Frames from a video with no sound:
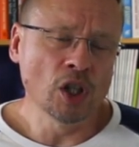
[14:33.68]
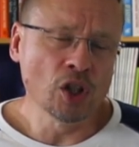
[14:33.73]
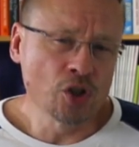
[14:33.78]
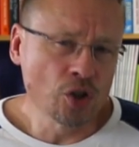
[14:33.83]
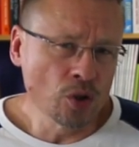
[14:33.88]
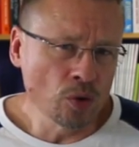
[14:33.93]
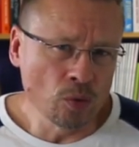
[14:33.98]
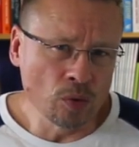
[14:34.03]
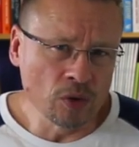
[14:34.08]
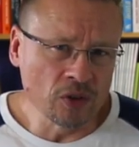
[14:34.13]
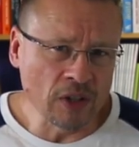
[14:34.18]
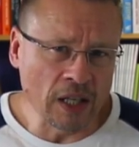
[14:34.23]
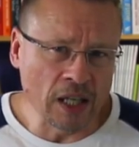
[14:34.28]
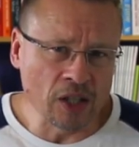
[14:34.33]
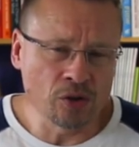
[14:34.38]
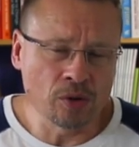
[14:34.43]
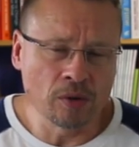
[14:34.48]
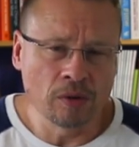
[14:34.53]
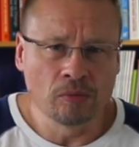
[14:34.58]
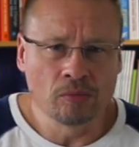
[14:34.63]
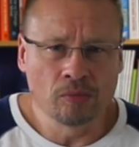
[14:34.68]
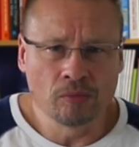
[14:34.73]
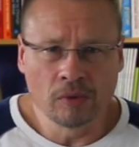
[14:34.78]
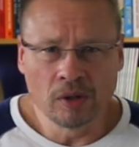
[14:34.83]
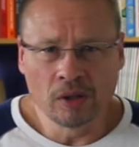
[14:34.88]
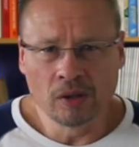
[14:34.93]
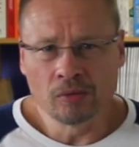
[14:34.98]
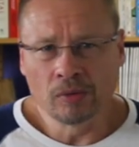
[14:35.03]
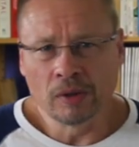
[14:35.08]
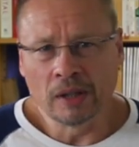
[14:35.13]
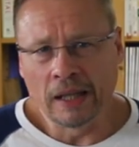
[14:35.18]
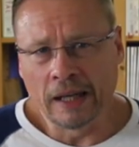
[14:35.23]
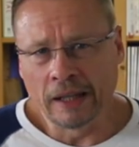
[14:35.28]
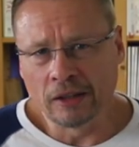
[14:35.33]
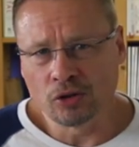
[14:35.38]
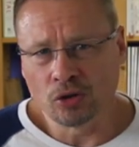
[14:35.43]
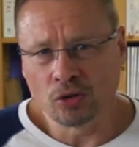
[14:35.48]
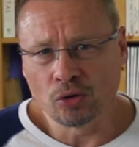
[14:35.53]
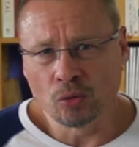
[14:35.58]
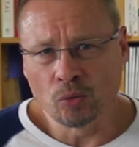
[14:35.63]
issue is actually
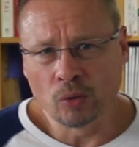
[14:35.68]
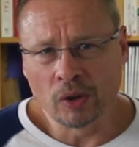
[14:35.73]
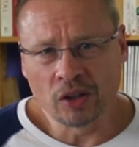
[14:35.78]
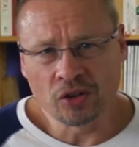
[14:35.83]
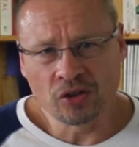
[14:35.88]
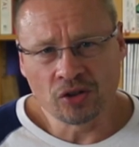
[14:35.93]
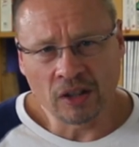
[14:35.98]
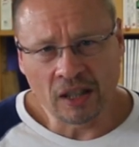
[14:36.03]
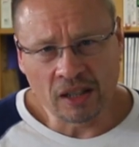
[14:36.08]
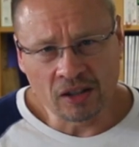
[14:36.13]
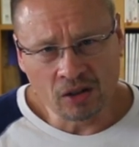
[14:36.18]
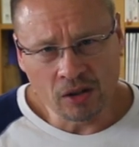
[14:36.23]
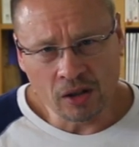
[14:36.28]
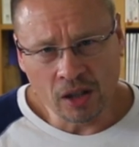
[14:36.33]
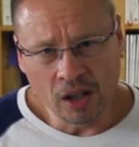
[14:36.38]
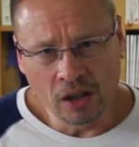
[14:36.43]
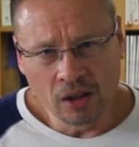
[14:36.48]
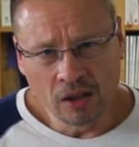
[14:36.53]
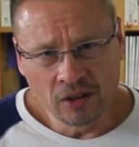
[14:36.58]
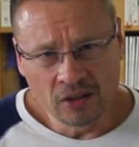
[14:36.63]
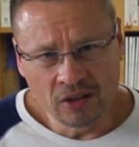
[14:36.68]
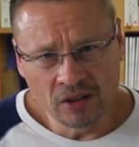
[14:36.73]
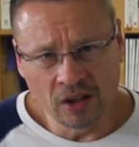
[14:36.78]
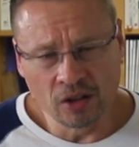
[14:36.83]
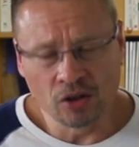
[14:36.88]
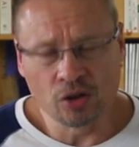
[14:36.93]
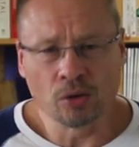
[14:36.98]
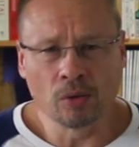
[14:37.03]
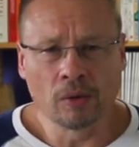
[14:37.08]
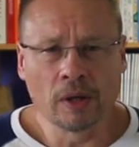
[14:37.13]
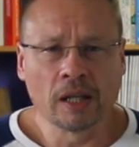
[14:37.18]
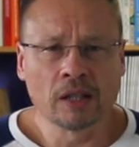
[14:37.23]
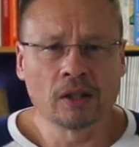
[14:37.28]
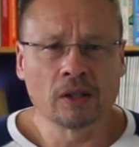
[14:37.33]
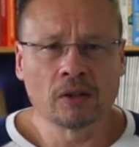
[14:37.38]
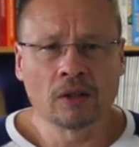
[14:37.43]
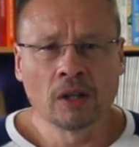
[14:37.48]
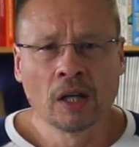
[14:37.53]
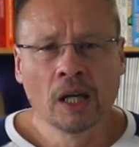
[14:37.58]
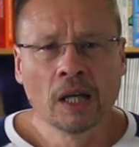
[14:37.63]
related to, where it's actually
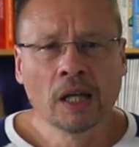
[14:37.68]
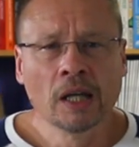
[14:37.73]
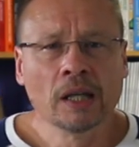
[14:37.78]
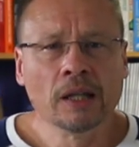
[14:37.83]
situated.